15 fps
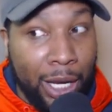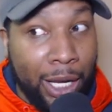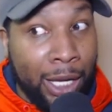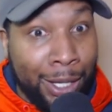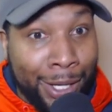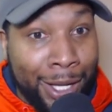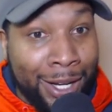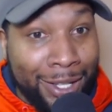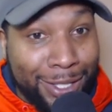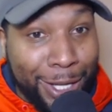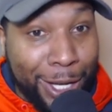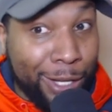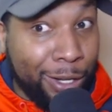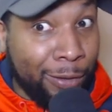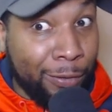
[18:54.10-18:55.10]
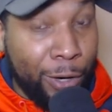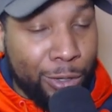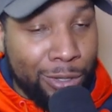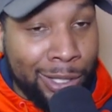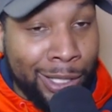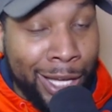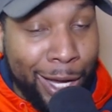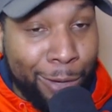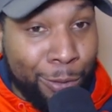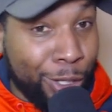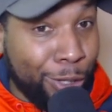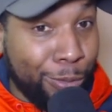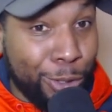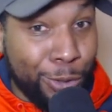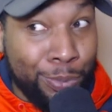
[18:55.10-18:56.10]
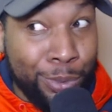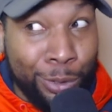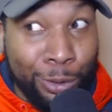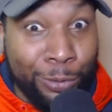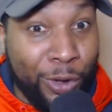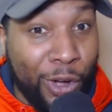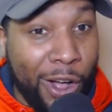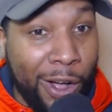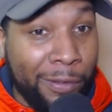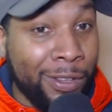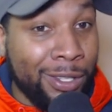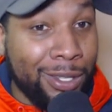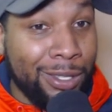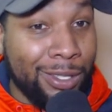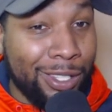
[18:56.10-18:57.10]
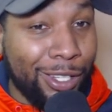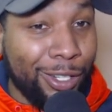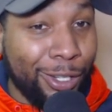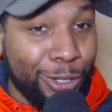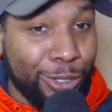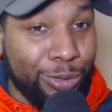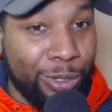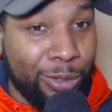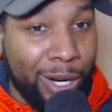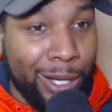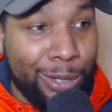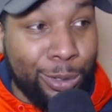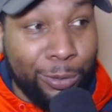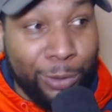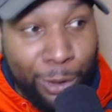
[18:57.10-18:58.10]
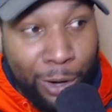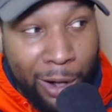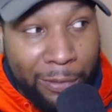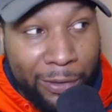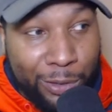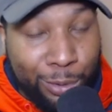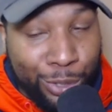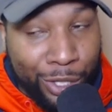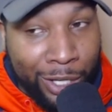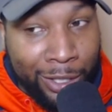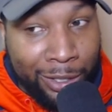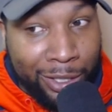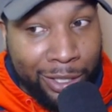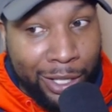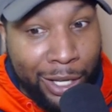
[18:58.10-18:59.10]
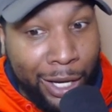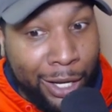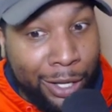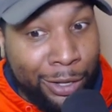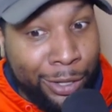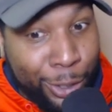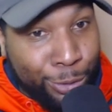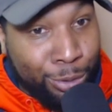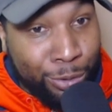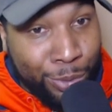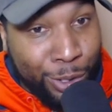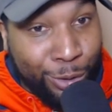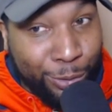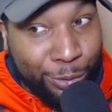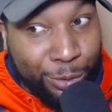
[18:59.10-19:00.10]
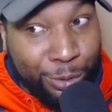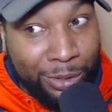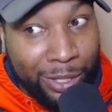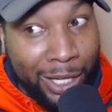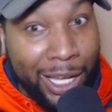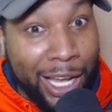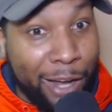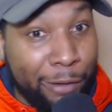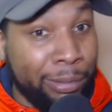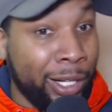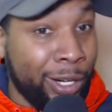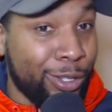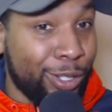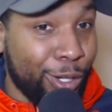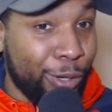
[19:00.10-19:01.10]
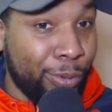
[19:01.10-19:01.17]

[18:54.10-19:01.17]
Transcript: Indiana State, conversely, had one of the most beautiful offenses in the country, right? So if your offense was ugly, theirs was beautiful, and they have players in the